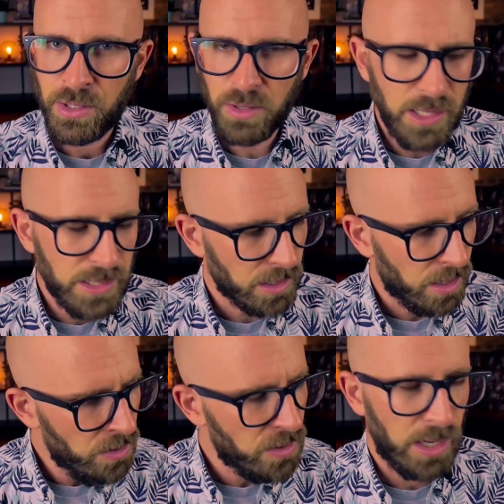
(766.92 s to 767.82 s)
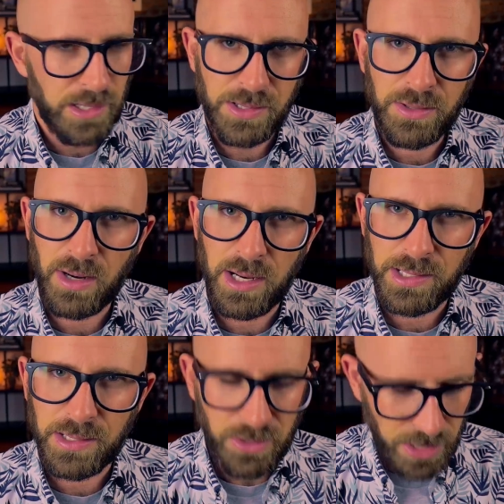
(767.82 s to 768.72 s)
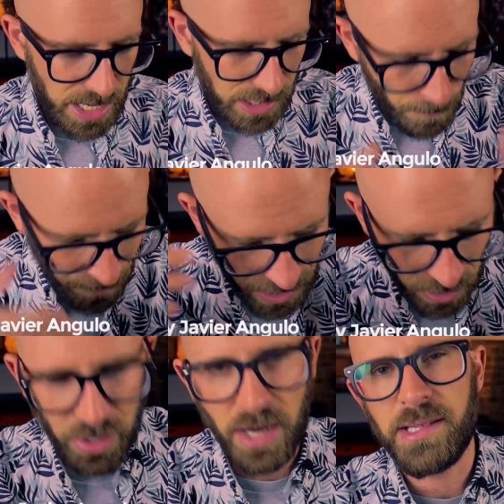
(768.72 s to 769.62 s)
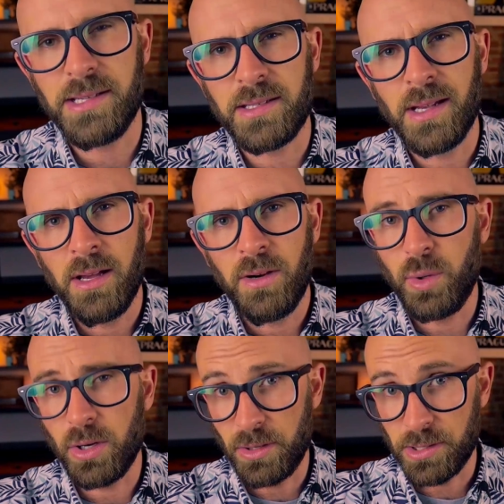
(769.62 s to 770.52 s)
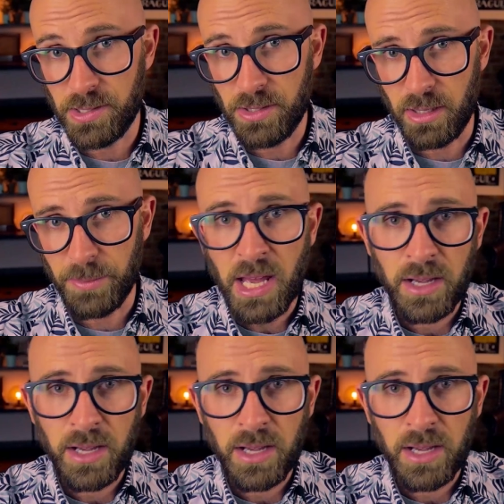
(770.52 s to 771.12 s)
Could this localized crisis create a bigger crisis all across Europe?